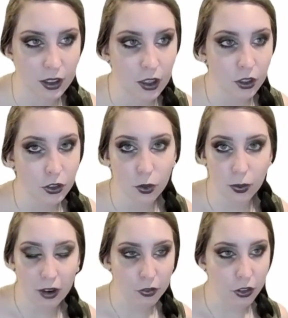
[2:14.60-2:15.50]
So
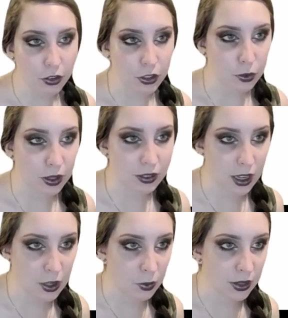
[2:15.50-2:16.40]
without further ado, let's
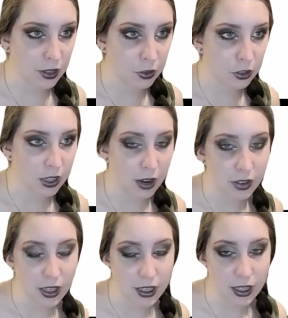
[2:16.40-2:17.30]
get going. I've
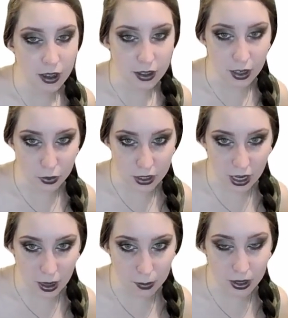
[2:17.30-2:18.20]
got an incognito
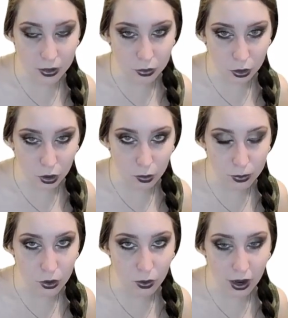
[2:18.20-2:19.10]
tab in Chrome.
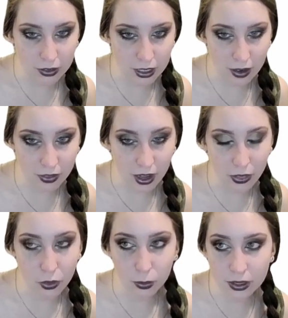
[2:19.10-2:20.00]
You don't have to have
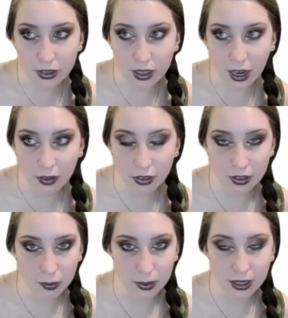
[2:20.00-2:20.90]
that. The reason I have this
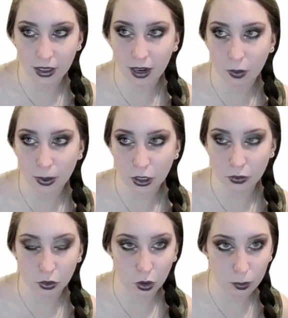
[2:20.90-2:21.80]
is because I have a bunch
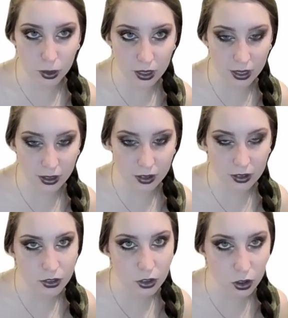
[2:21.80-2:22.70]
of Chrome plugins
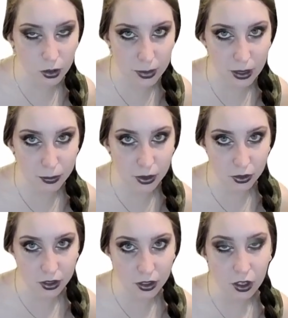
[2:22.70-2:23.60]
installed on my
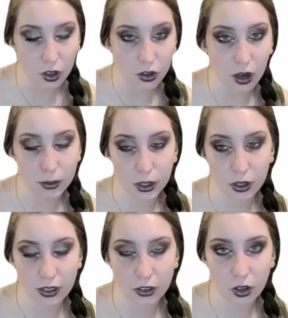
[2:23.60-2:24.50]
computer,
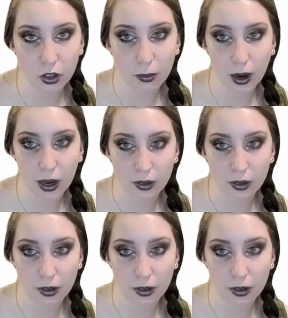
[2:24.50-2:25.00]
installed on my